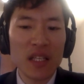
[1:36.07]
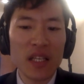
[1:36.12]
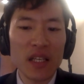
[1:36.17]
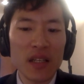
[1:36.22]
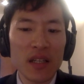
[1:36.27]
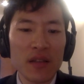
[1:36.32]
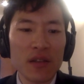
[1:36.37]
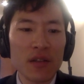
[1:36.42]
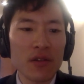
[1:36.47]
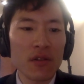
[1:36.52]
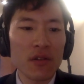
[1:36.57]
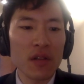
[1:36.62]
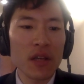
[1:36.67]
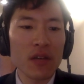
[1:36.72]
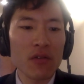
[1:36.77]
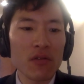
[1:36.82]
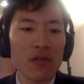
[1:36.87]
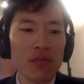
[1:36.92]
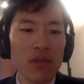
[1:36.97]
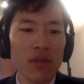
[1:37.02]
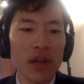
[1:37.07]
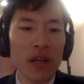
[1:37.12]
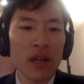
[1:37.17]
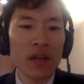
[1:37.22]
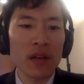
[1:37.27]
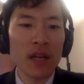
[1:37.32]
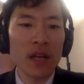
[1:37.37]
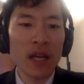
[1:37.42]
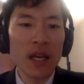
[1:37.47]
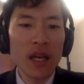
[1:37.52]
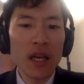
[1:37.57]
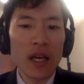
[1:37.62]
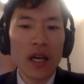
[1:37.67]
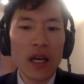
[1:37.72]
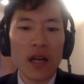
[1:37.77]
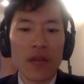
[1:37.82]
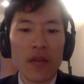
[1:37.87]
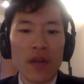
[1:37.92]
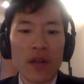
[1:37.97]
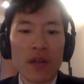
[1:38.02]
teeth to the lingual plate
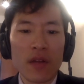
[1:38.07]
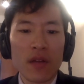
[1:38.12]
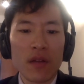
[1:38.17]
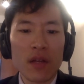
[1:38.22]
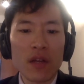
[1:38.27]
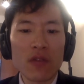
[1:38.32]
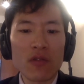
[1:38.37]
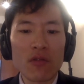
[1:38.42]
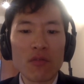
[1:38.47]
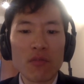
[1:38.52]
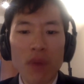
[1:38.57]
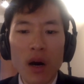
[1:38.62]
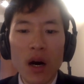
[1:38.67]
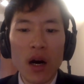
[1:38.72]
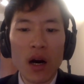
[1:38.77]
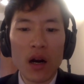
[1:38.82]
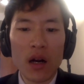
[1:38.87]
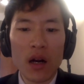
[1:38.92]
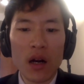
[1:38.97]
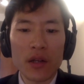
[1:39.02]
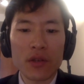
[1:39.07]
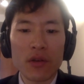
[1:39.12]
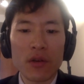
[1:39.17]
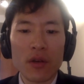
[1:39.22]
than lingual bar.